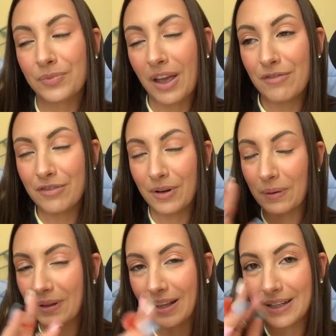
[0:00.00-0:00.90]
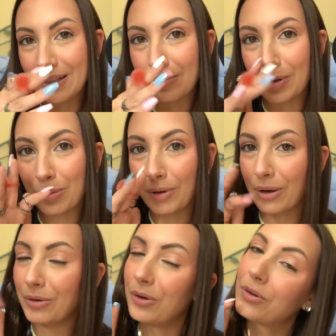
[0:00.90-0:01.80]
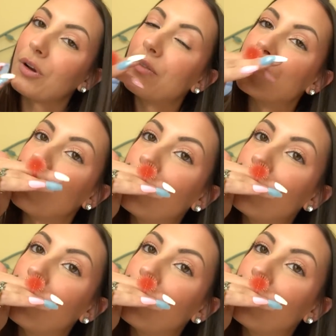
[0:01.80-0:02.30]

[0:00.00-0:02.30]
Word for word: very lucky to be the proud owner of something